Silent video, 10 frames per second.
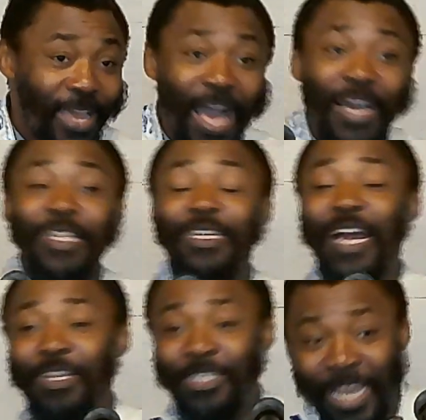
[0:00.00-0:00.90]
I can
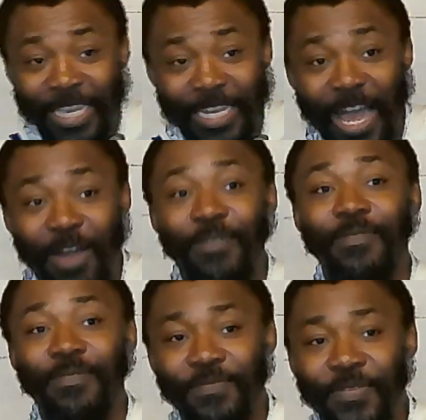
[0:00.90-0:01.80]
strike it down
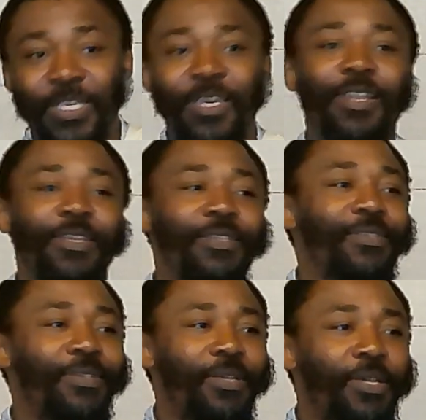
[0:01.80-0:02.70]
physically.
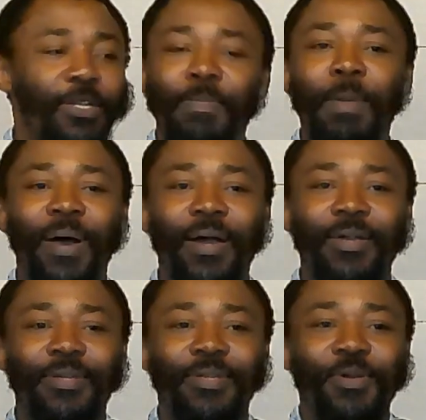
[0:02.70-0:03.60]
Remember,
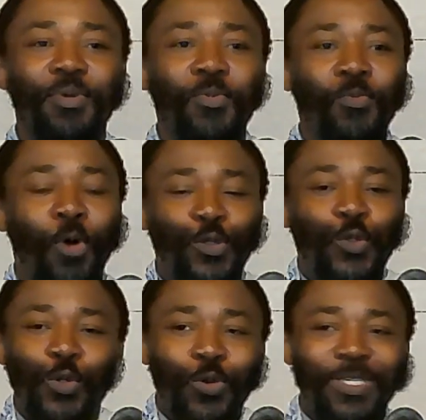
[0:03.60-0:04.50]
what you
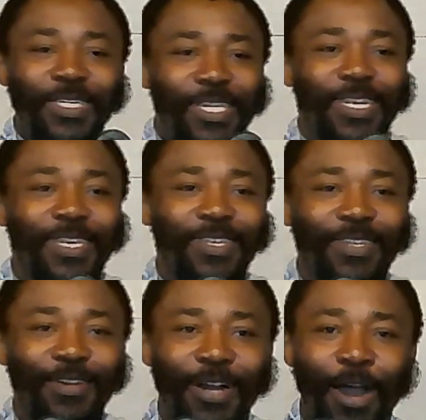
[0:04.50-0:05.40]
don't see,
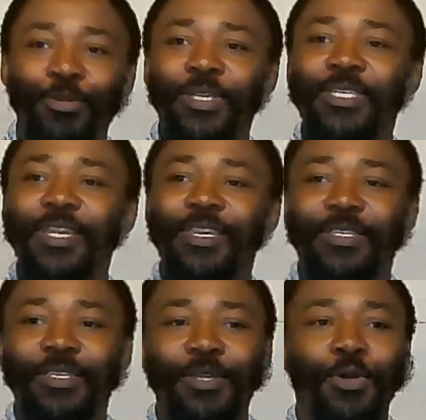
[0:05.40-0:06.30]
I always say this,
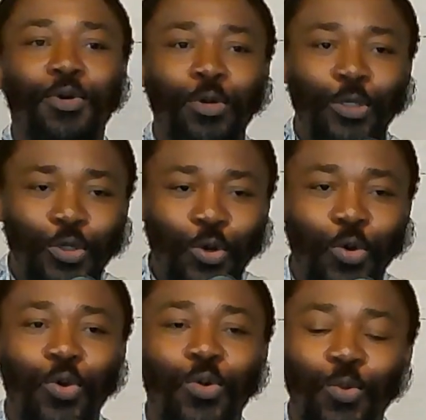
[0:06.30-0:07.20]
control
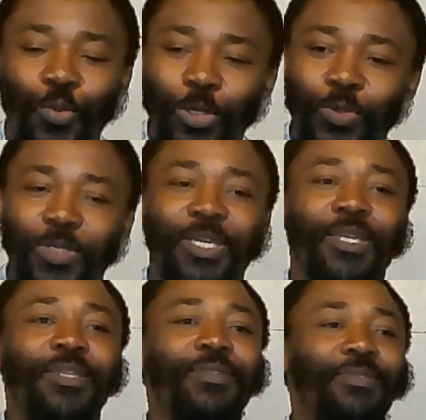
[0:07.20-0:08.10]
what you
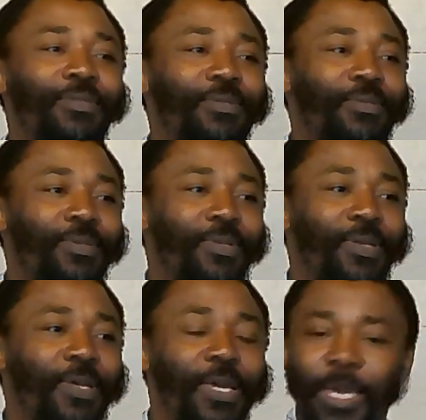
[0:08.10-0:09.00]

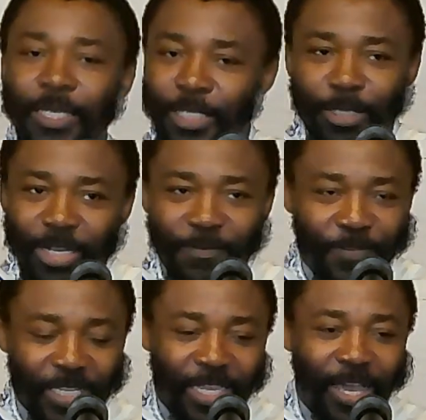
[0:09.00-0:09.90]
see. It is not the
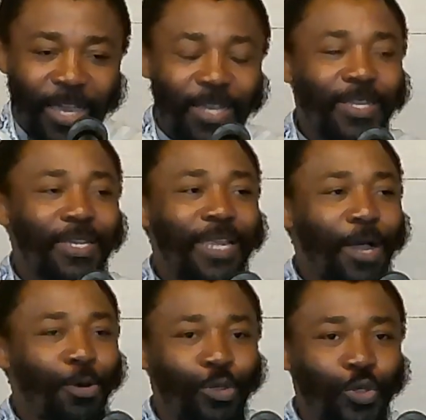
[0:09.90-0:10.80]
physical
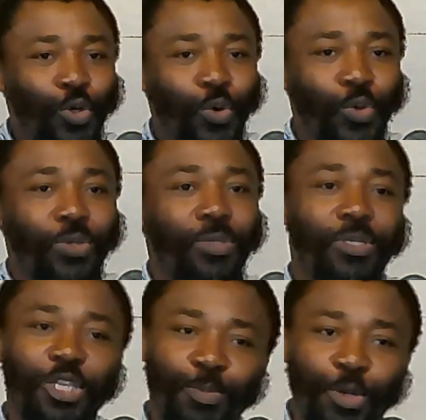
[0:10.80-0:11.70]
that control
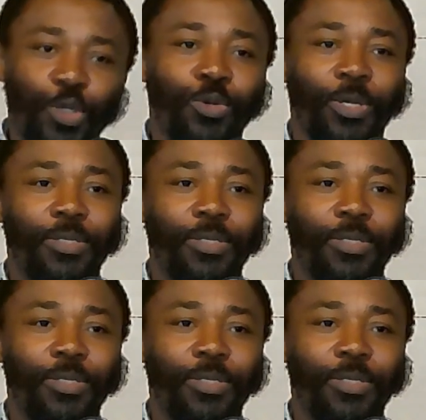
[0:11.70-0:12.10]
the spiritual.